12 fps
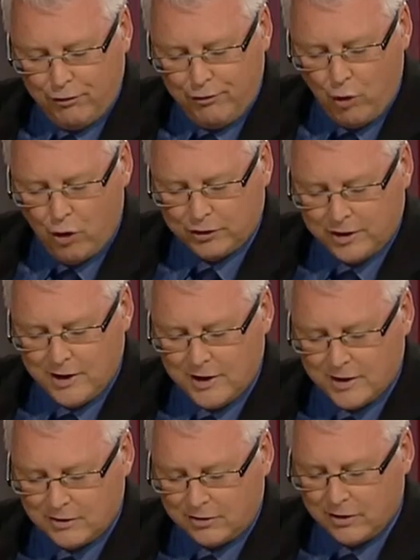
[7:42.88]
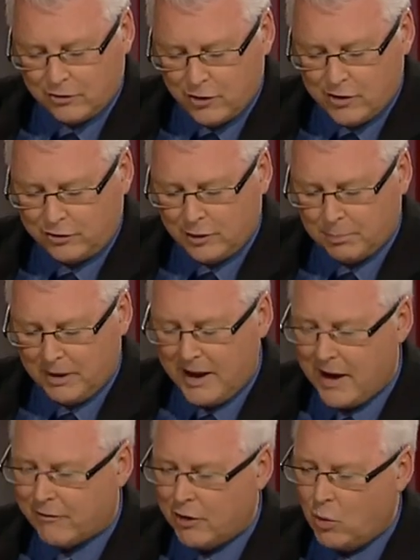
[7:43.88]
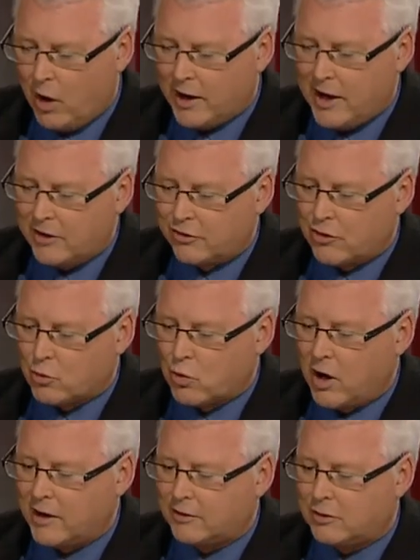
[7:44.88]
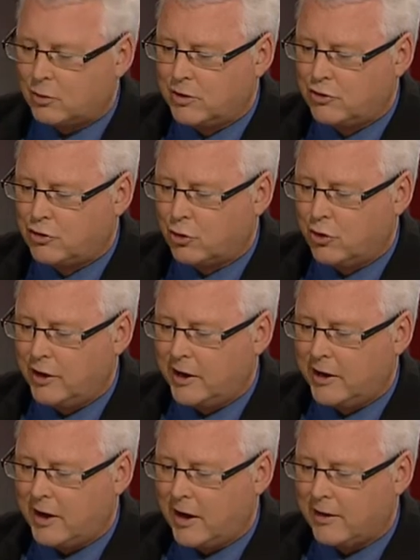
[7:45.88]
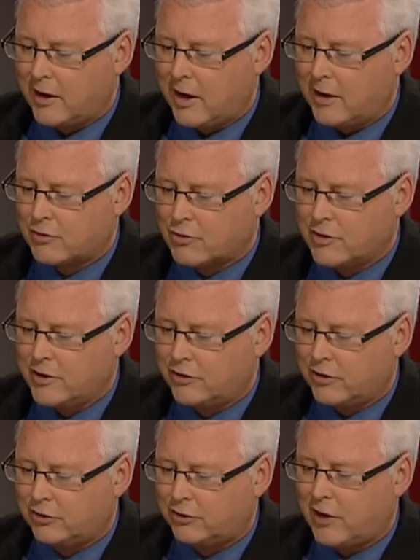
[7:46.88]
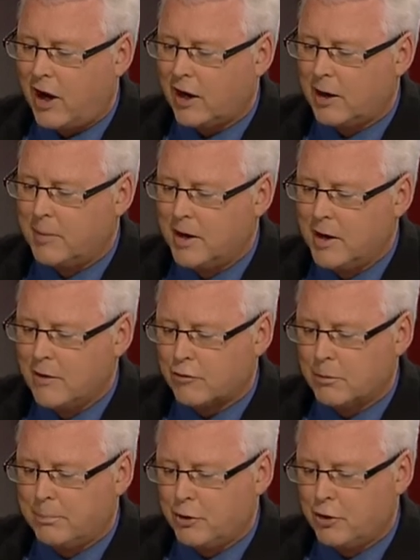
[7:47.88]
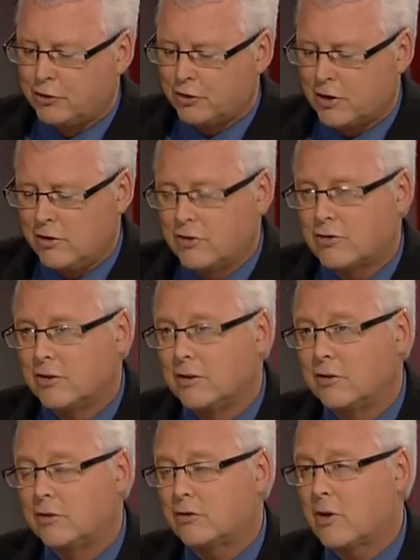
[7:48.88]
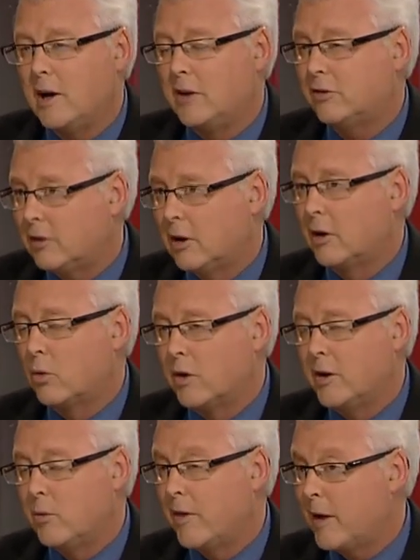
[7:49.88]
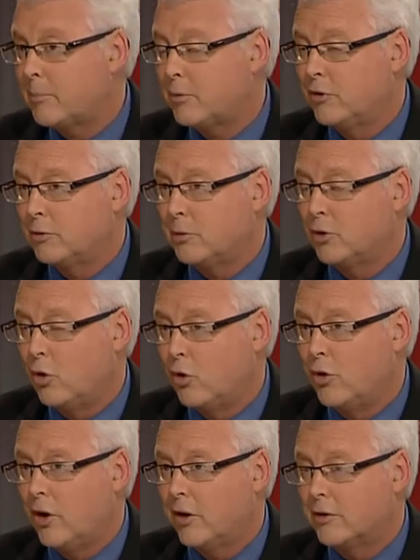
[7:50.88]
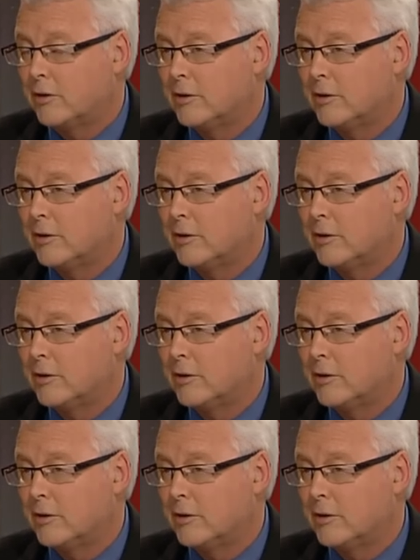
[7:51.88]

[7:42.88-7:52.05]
14 says very simply, everyone has the right to enjoy in other countries asylum from persecution. Does Australia still agree with that principle or not?